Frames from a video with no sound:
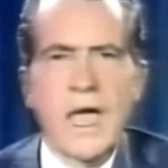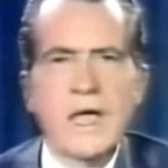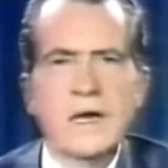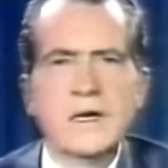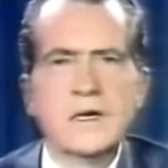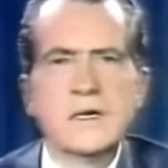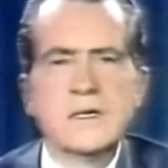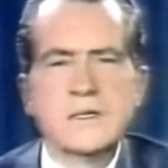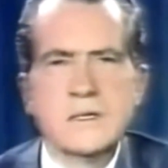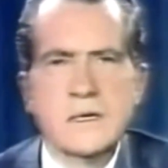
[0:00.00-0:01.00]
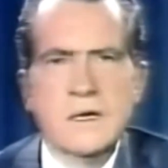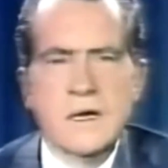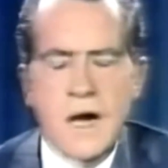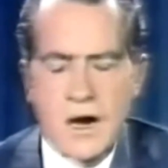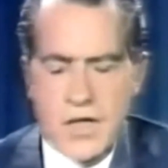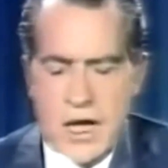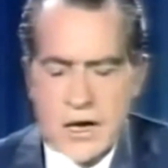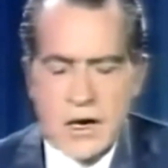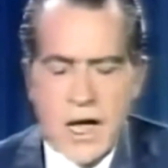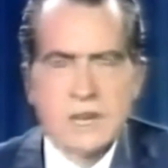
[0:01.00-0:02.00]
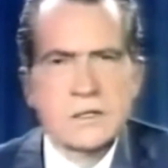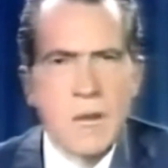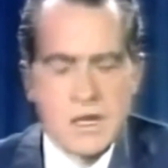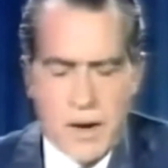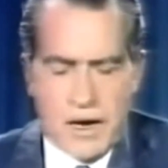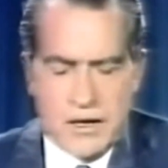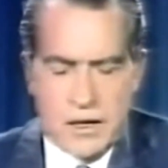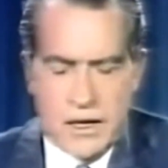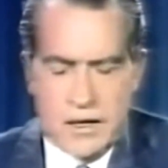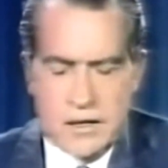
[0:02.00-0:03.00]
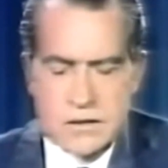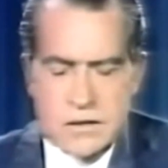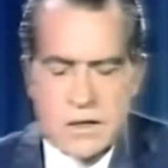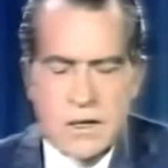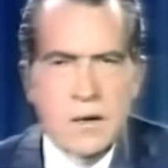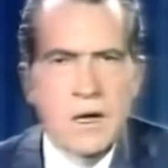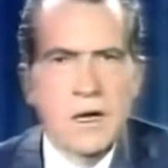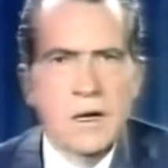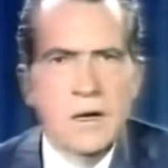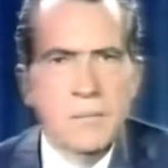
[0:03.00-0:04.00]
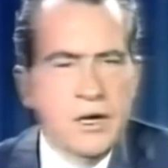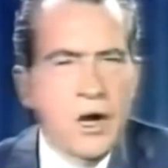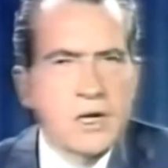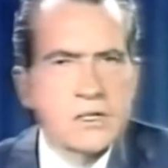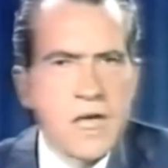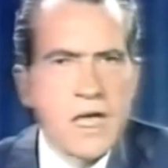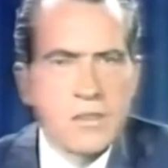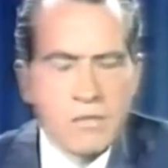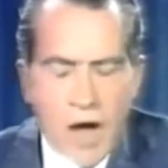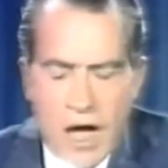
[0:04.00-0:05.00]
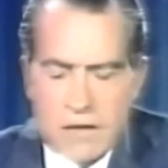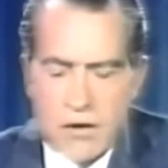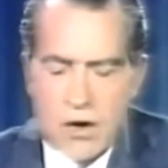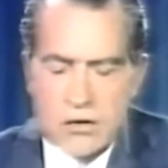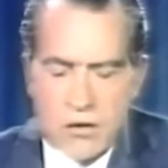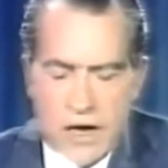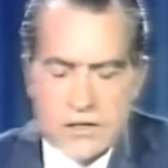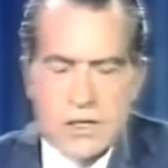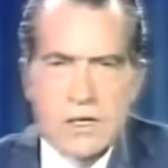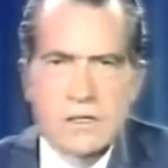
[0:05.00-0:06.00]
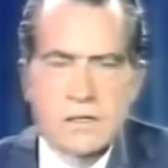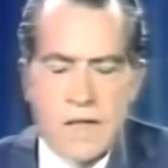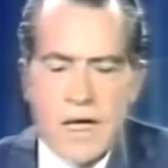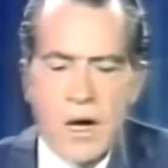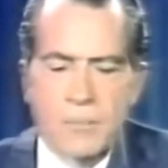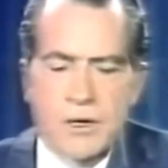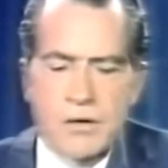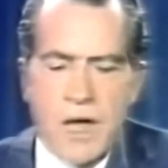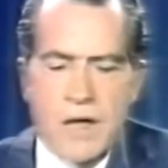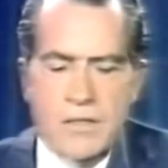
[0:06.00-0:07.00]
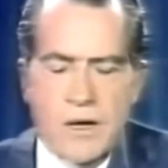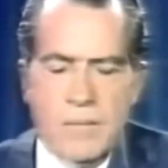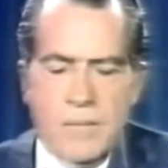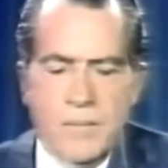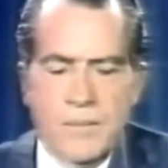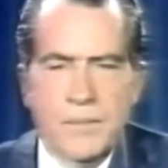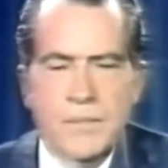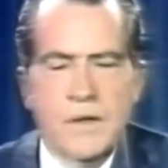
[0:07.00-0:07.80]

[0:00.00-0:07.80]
The gainers are the international money speculators. Because they thrive on crises, they help to create them.